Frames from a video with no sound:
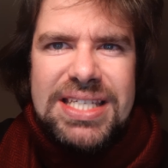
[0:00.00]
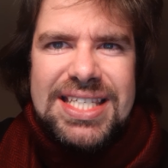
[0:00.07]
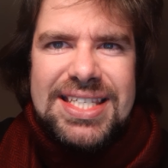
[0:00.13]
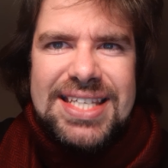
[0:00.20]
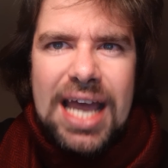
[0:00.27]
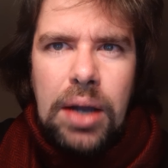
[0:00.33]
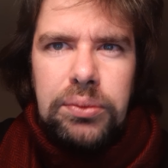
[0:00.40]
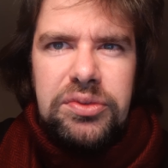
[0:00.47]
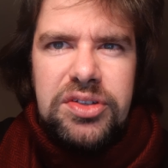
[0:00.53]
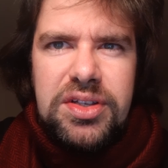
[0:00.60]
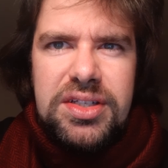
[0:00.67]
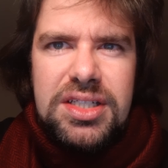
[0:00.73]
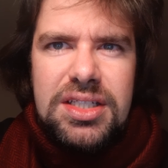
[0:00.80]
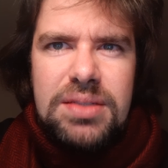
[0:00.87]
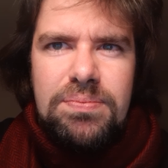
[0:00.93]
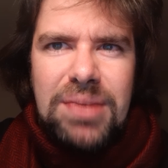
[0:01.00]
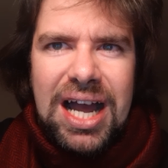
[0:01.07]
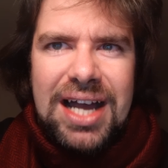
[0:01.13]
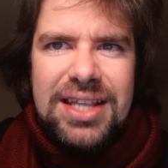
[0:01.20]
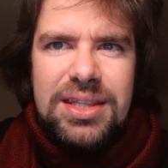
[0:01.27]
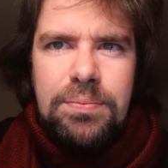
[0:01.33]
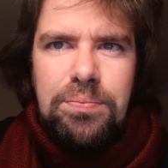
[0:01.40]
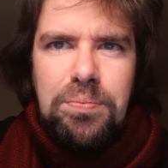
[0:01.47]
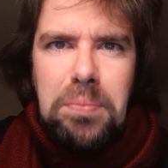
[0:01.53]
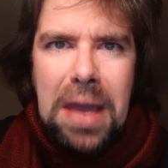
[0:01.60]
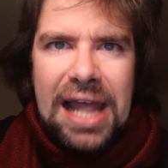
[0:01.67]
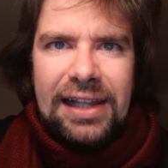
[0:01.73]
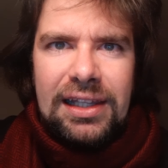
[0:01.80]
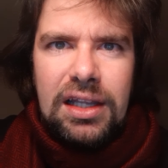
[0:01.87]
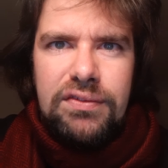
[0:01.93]
sounded by the
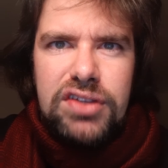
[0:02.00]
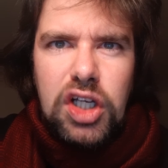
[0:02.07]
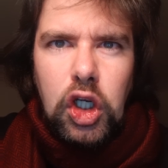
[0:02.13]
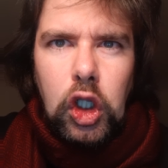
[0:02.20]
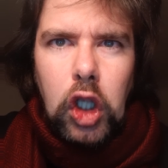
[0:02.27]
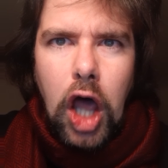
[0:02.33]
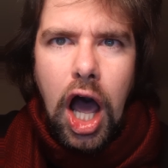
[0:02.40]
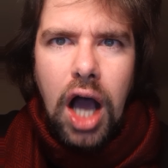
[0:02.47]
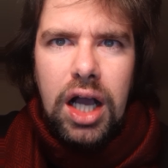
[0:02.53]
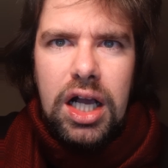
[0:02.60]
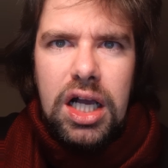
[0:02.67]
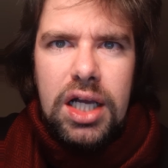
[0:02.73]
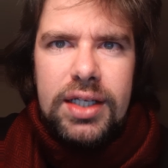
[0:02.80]
bell of the clock.